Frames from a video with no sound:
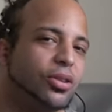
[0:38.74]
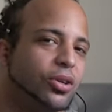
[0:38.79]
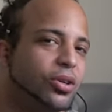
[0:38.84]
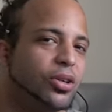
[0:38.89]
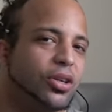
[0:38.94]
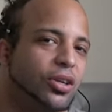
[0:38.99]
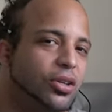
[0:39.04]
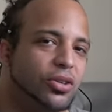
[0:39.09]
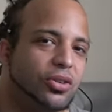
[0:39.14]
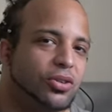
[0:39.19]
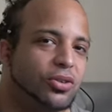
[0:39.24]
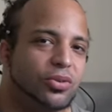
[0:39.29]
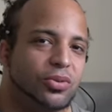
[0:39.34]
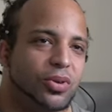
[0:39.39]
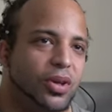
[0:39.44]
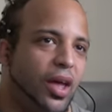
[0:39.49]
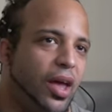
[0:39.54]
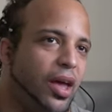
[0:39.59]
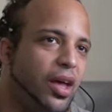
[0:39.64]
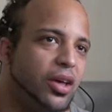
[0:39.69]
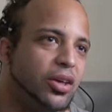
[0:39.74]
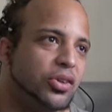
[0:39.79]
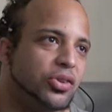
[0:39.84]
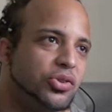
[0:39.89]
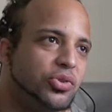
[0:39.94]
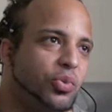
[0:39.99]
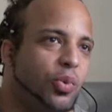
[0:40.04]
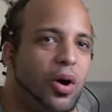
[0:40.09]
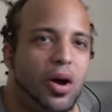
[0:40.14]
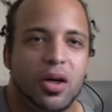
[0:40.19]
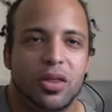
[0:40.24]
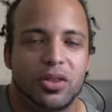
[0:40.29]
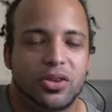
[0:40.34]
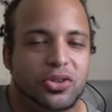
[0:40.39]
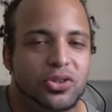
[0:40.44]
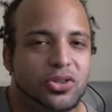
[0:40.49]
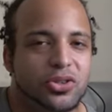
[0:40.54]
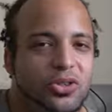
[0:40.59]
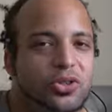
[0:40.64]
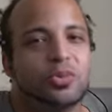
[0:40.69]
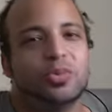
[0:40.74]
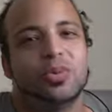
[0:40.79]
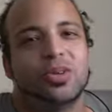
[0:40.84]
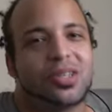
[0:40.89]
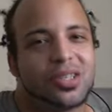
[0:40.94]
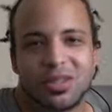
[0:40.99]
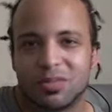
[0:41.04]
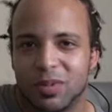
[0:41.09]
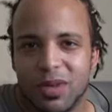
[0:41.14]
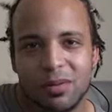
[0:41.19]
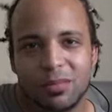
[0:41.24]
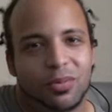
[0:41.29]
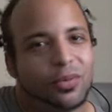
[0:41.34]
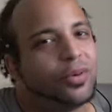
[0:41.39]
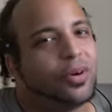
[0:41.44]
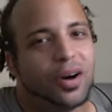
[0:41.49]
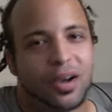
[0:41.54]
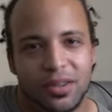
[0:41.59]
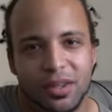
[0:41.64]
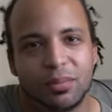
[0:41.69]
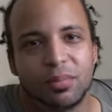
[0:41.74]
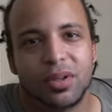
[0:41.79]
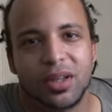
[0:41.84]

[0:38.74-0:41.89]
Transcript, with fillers: look at you as one of the stupidest people on the